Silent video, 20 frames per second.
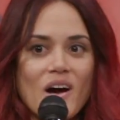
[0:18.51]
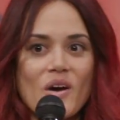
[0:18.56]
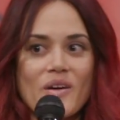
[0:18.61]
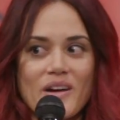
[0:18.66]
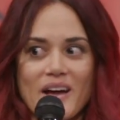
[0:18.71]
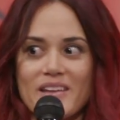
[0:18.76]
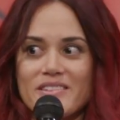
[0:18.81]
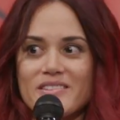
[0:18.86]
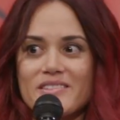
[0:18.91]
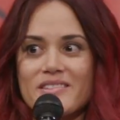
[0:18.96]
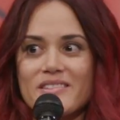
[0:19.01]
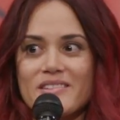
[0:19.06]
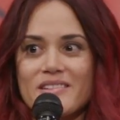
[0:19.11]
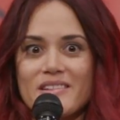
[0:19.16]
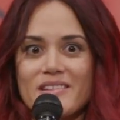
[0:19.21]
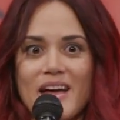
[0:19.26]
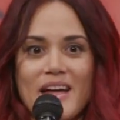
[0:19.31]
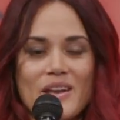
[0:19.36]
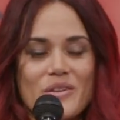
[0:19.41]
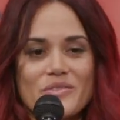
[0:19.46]
oh gosh,
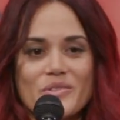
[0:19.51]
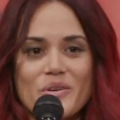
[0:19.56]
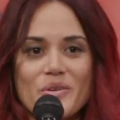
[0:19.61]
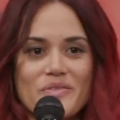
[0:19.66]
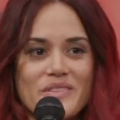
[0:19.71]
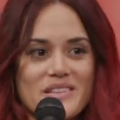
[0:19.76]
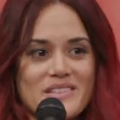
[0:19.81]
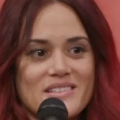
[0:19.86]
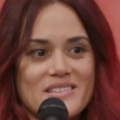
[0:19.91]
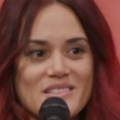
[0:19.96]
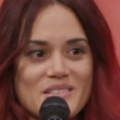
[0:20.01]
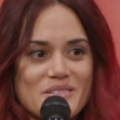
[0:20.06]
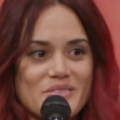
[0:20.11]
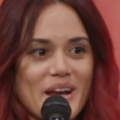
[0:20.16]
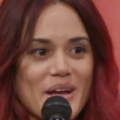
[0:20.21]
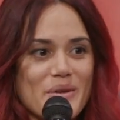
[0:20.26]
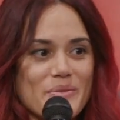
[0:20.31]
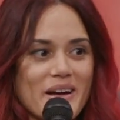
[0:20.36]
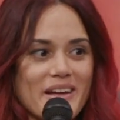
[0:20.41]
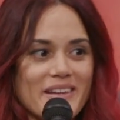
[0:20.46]
I don't know if this is the
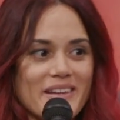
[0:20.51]
right